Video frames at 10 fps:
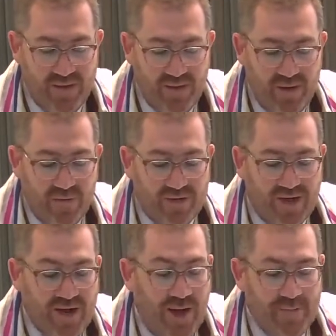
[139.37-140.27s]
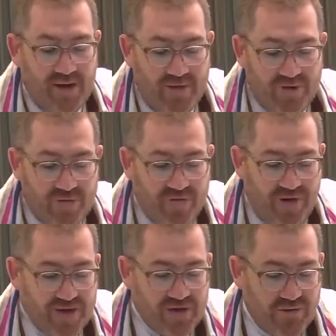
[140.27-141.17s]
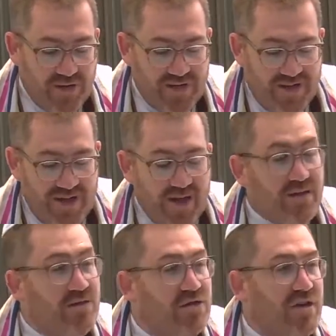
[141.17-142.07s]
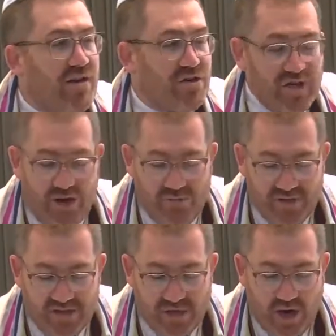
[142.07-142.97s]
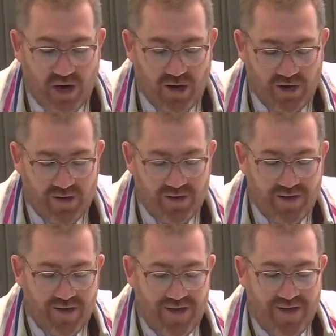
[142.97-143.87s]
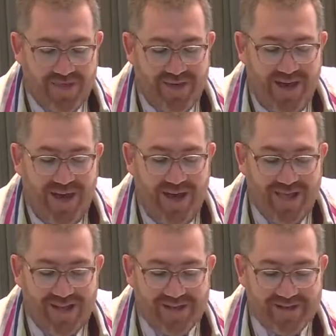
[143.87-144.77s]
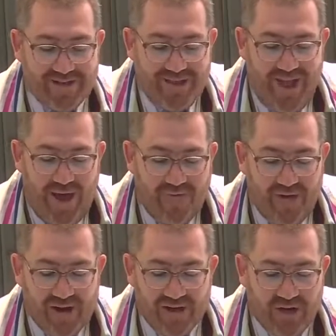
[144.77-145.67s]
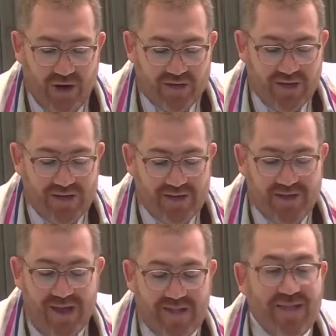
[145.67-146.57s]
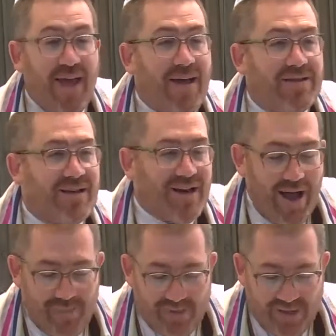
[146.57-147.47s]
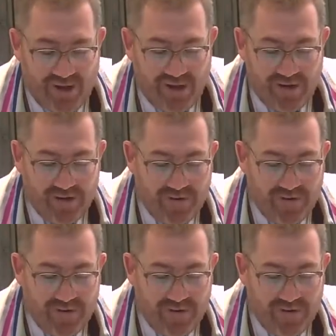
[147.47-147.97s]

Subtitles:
With the coming of your victory, the hills shall shout with song, and the islands laugh exultant that they to God belong.